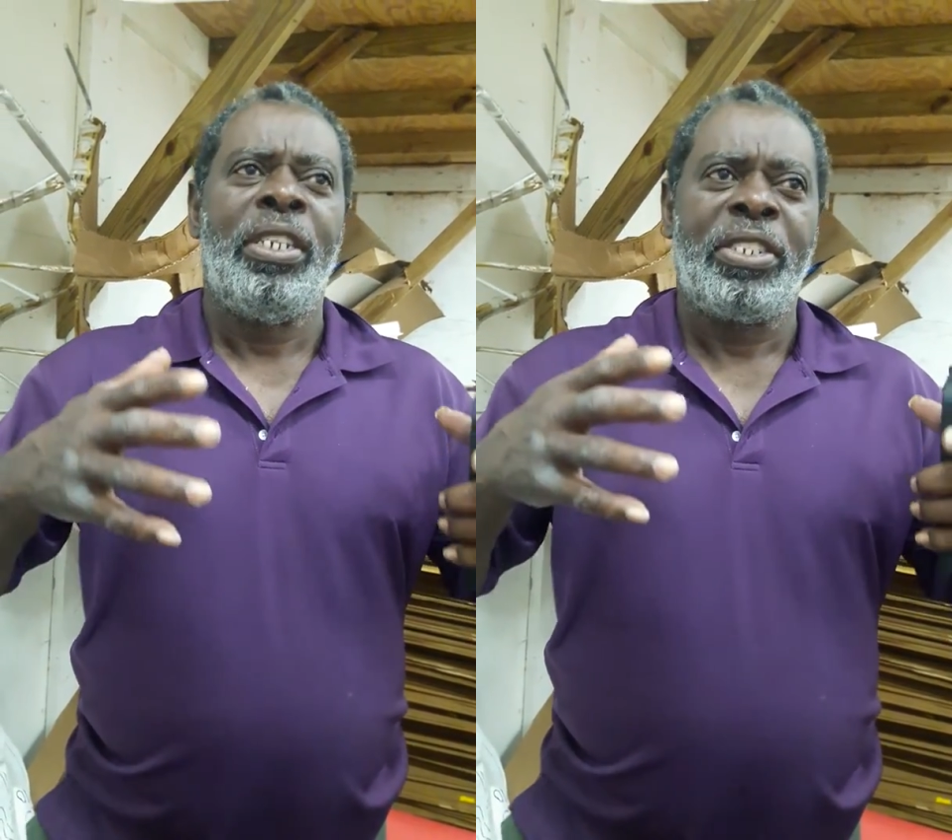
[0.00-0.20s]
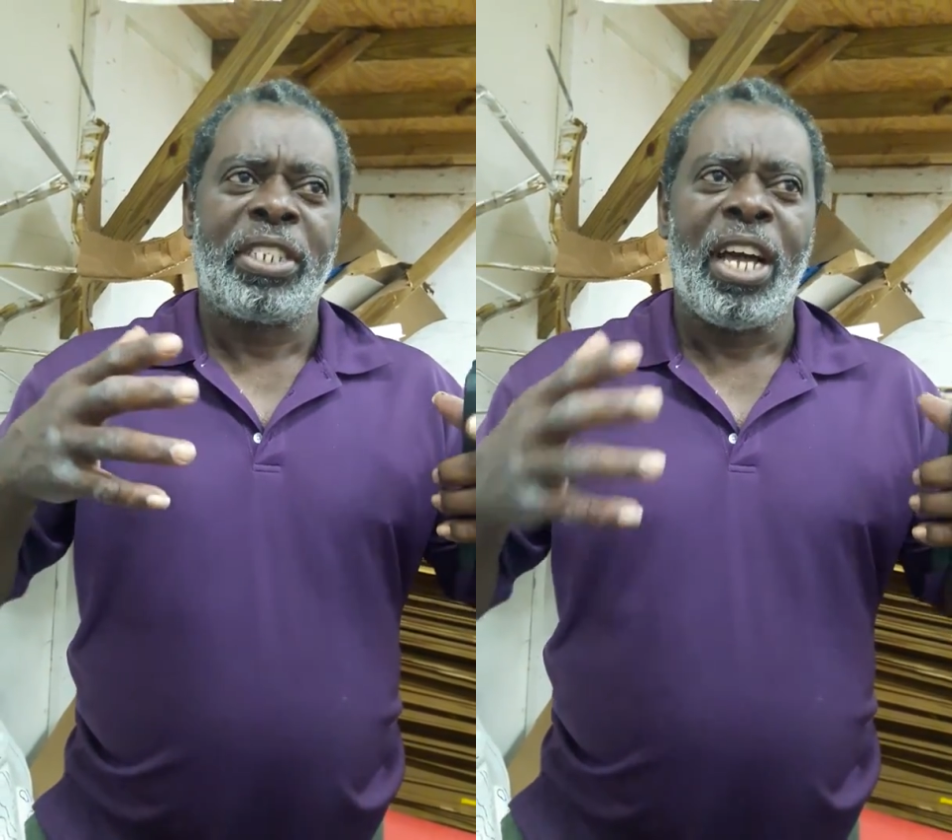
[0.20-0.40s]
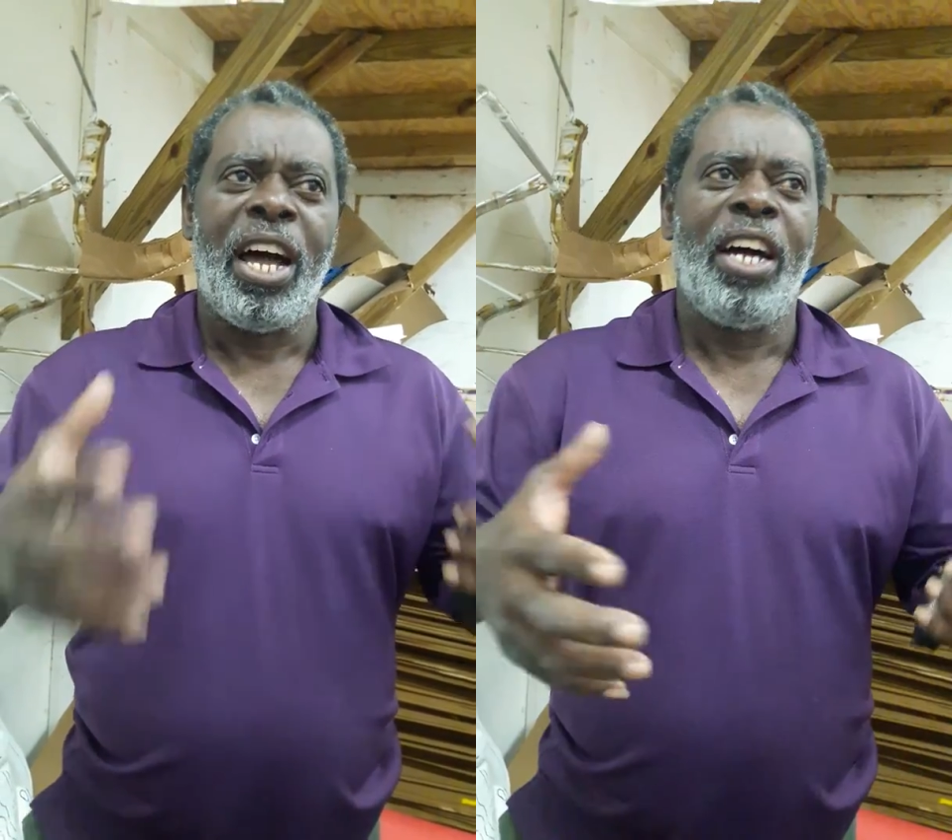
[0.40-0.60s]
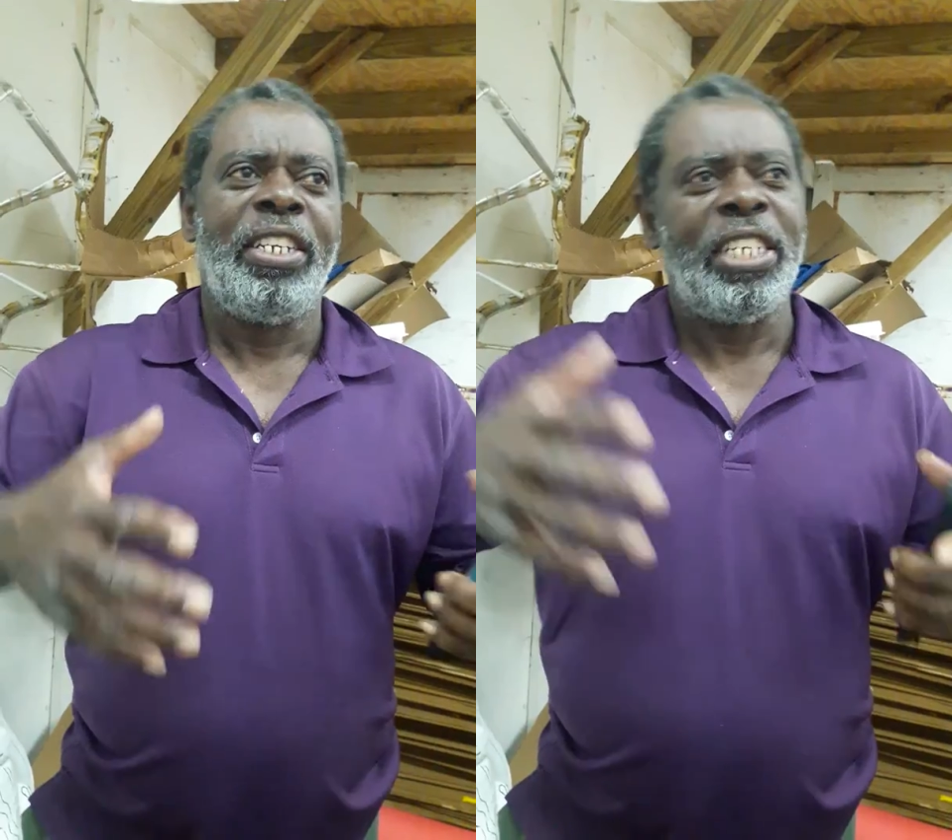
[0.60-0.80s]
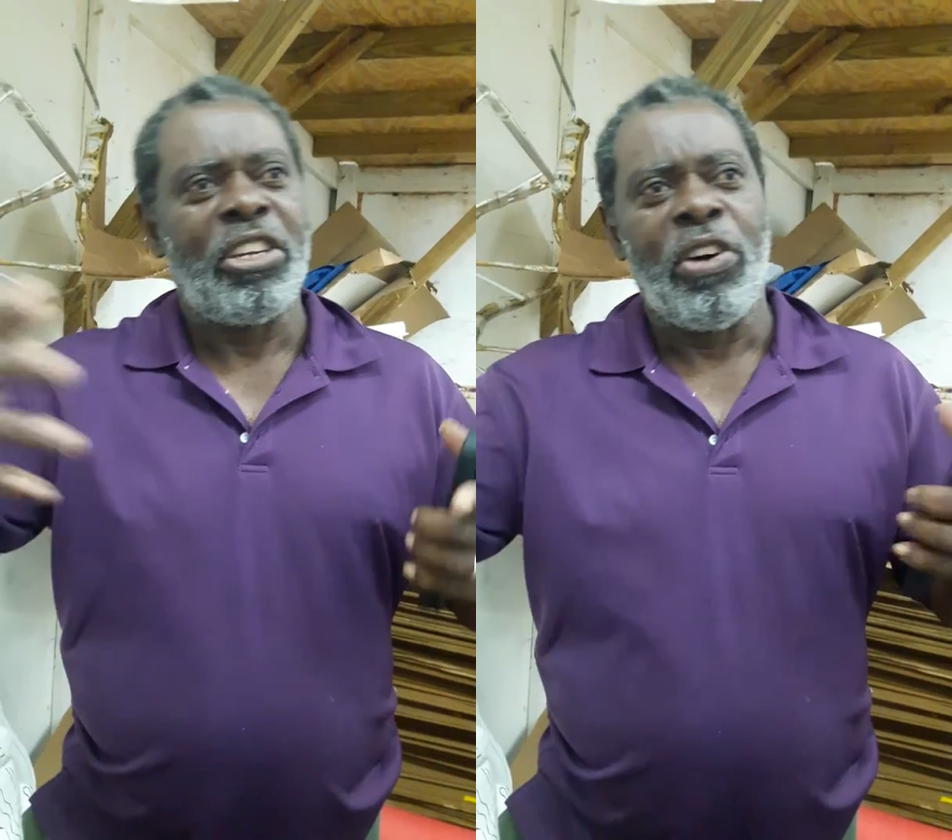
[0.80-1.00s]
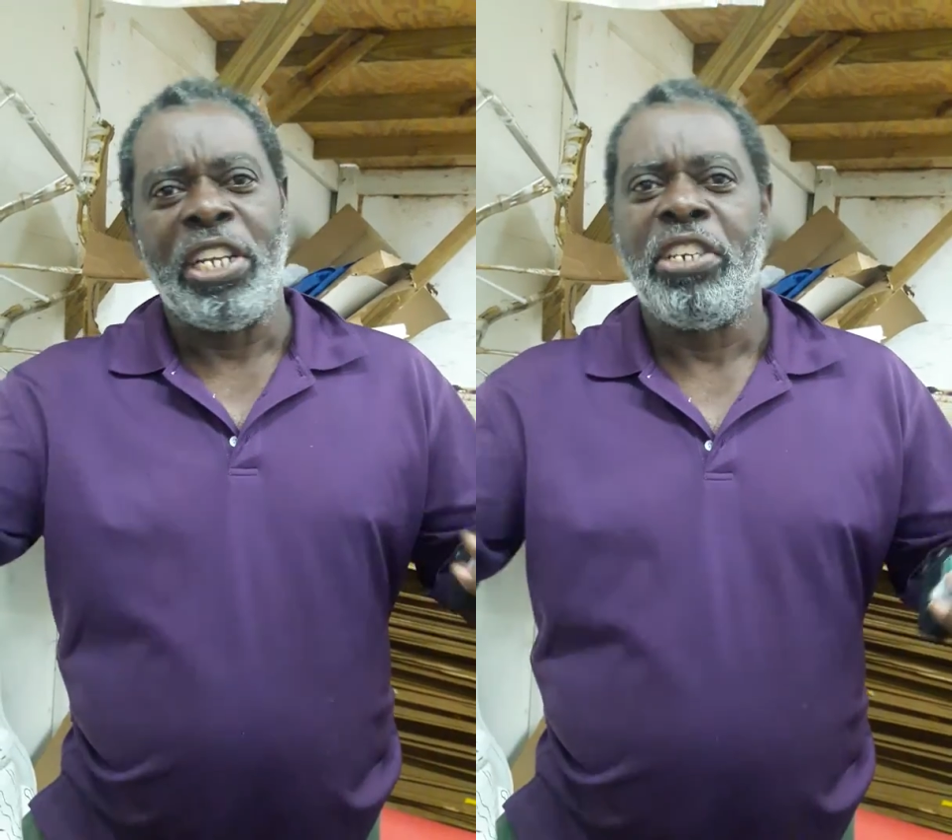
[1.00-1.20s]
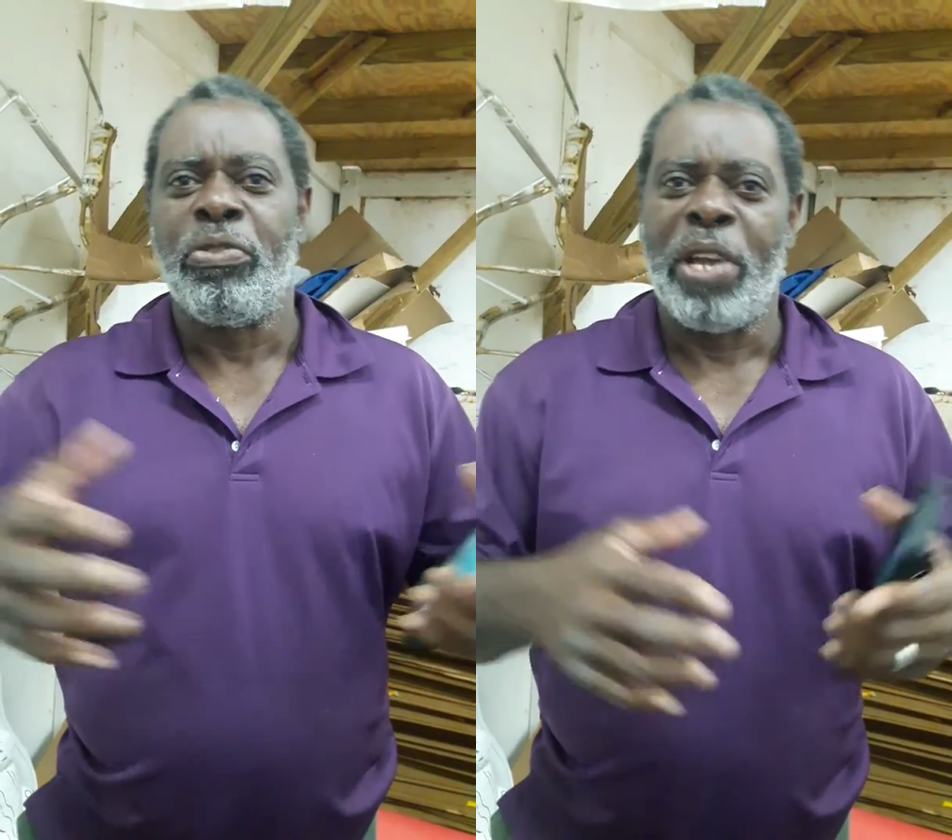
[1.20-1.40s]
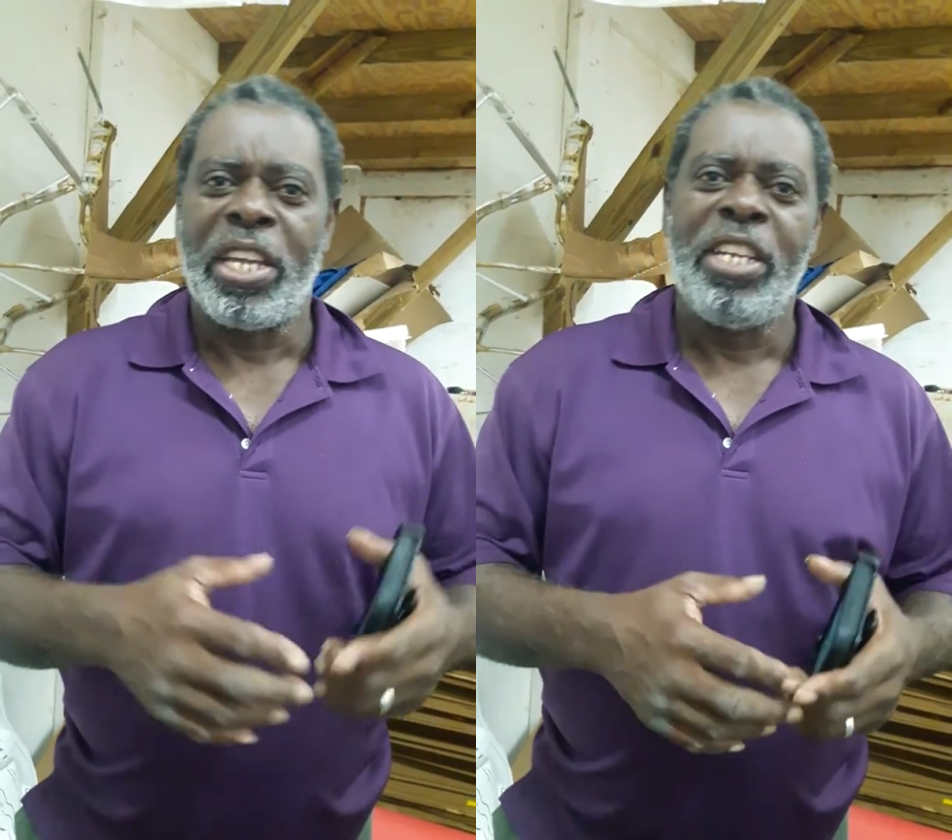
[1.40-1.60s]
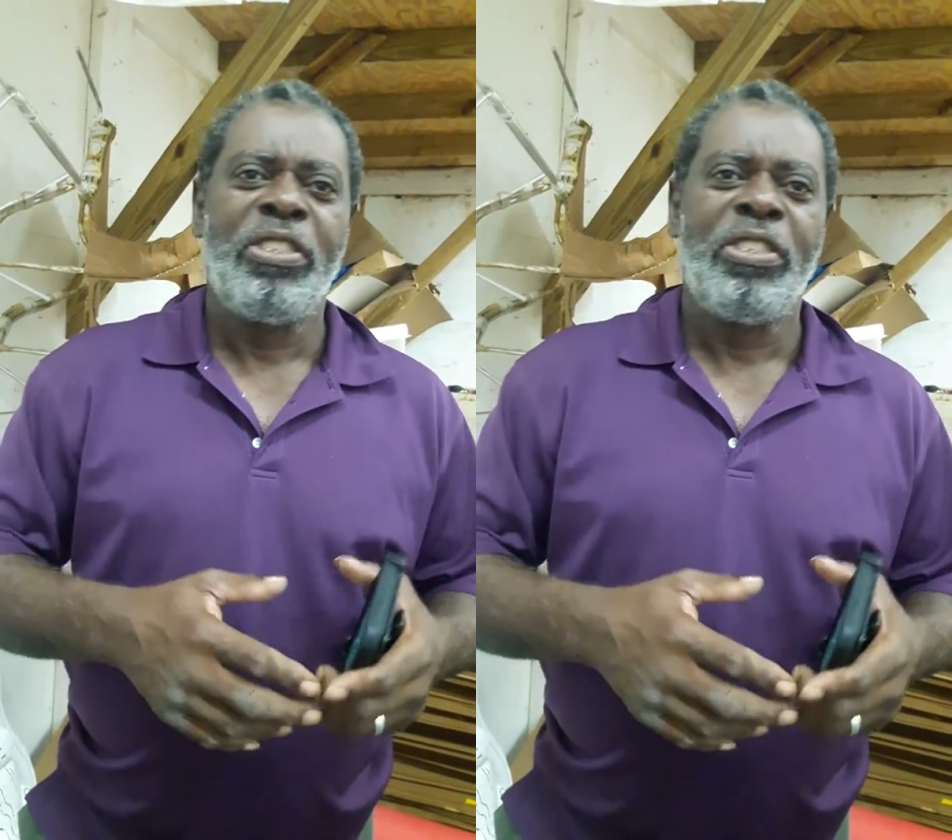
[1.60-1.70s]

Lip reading: ska, and they got into reggae.